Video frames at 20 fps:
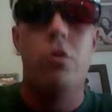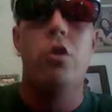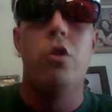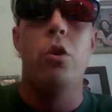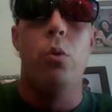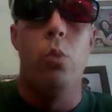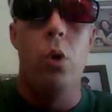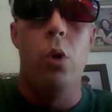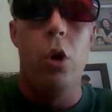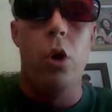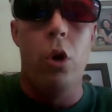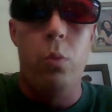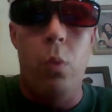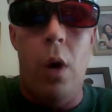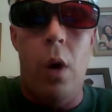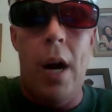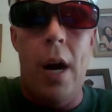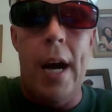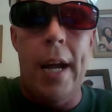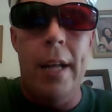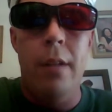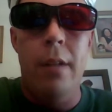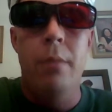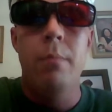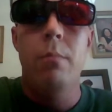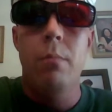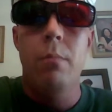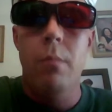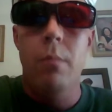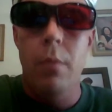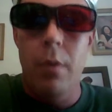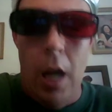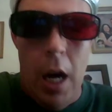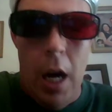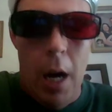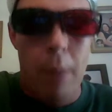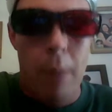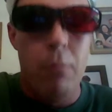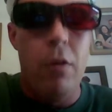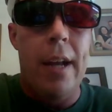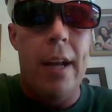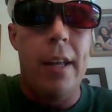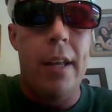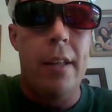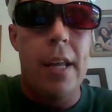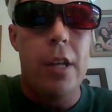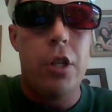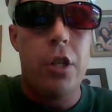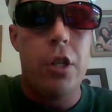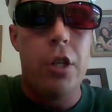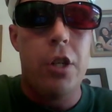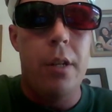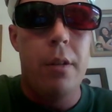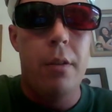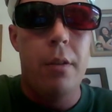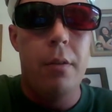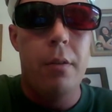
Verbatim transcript: to worldwide Um, recognition,